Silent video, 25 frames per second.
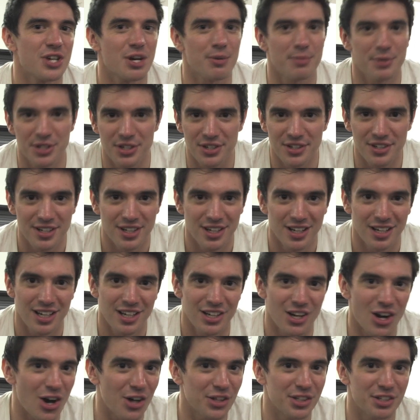come in
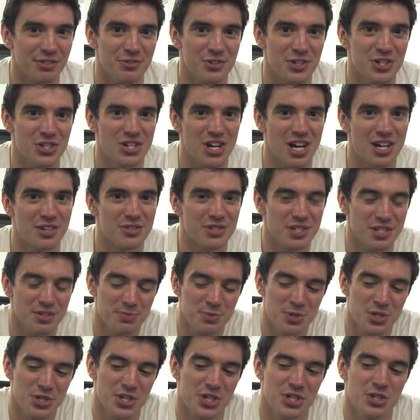in all different genres of
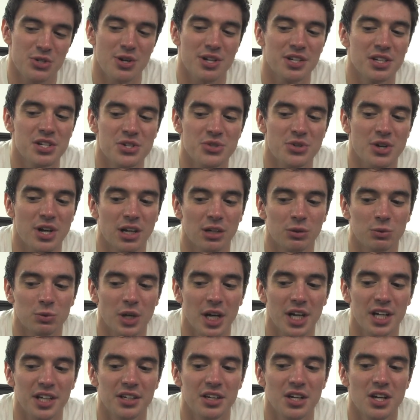music. So I just try to
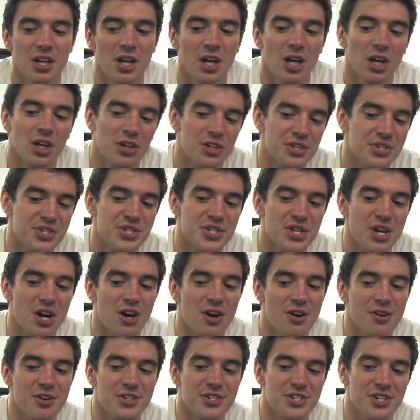write good
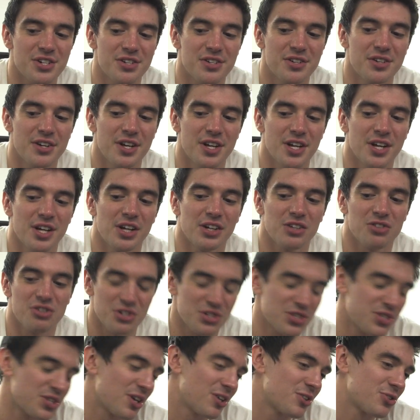songs, and
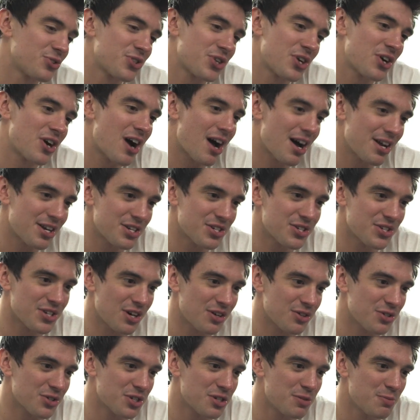good songs are honest
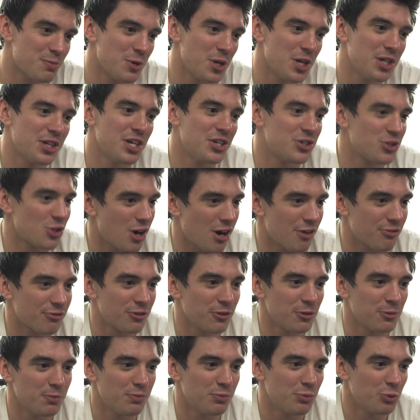songs to me, and they draw
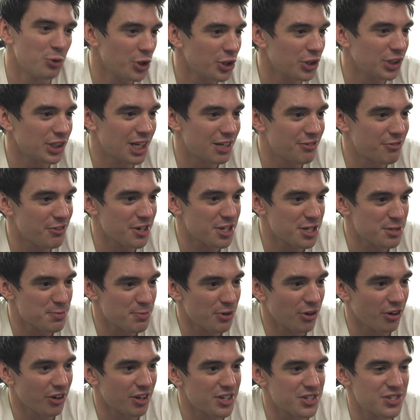from real life
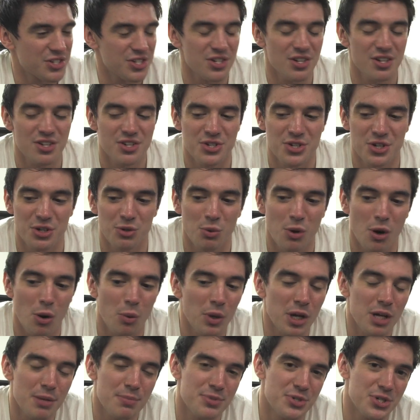experiences or what
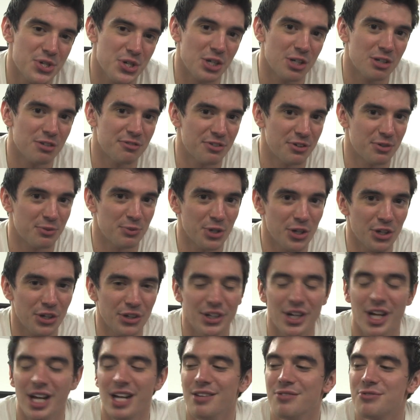we observe in real
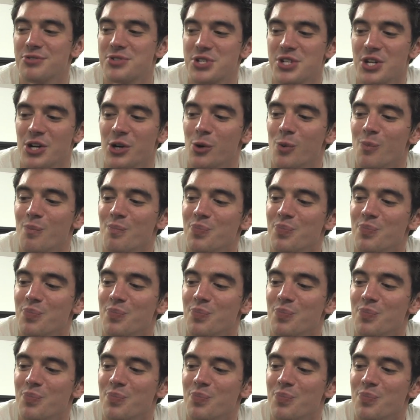life. So